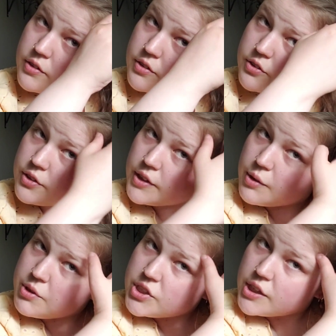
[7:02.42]
Sorry, I
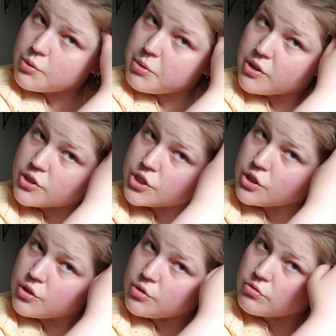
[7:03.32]
wish I could better
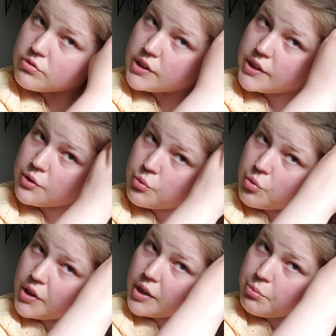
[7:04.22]
show, like,
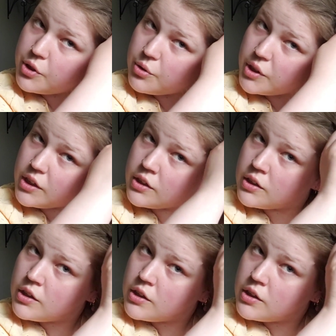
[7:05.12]
what I'm doing.